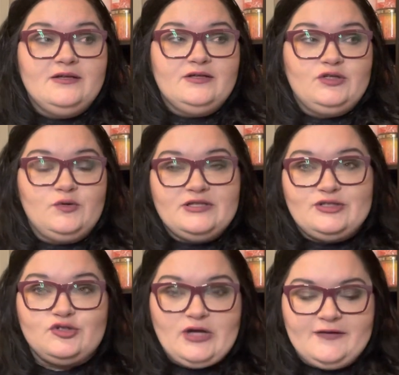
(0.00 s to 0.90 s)
you get
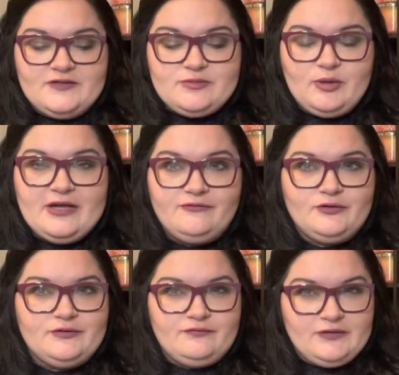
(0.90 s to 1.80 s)
to try this brand for
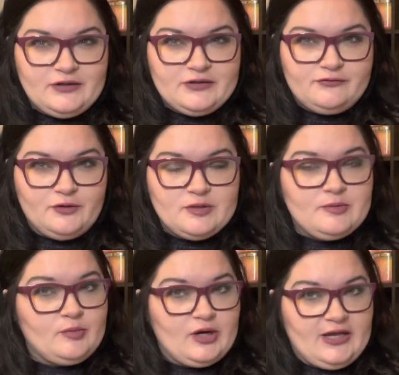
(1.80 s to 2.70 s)
a very
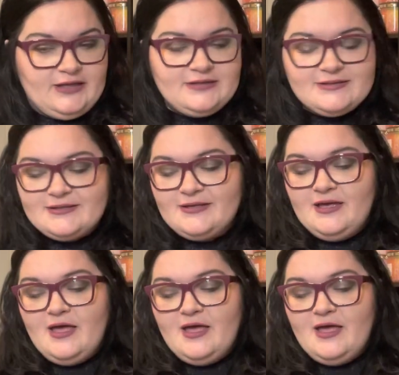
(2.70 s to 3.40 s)
affordable price.